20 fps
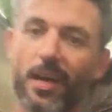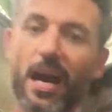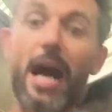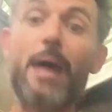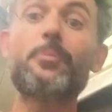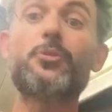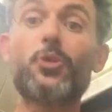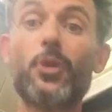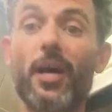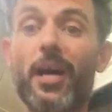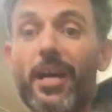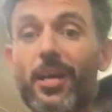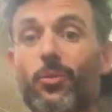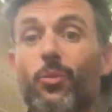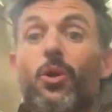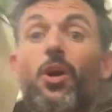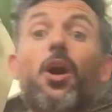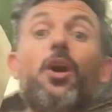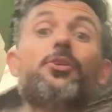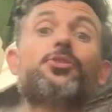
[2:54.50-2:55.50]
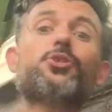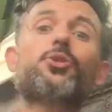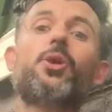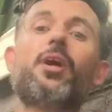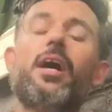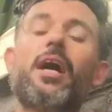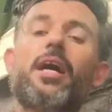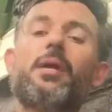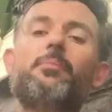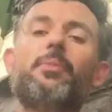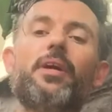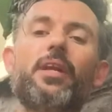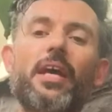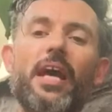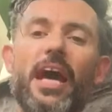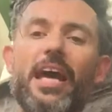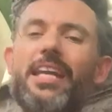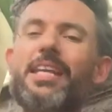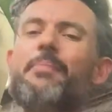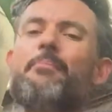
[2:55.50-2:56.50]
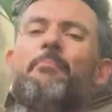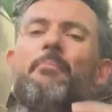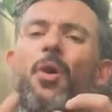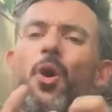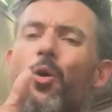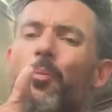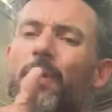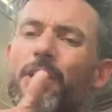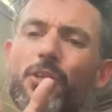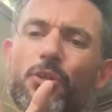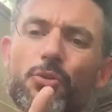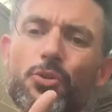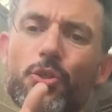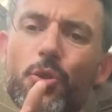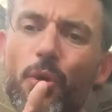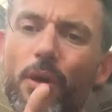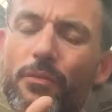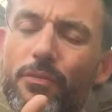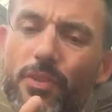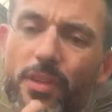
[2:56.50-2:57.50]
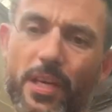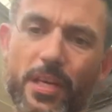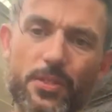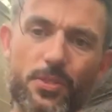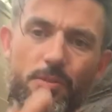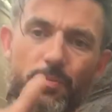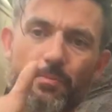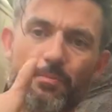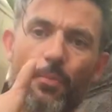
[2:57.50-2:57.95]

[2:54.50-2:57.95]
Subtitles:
I'm trying, we're all trying, but any moment you do of this,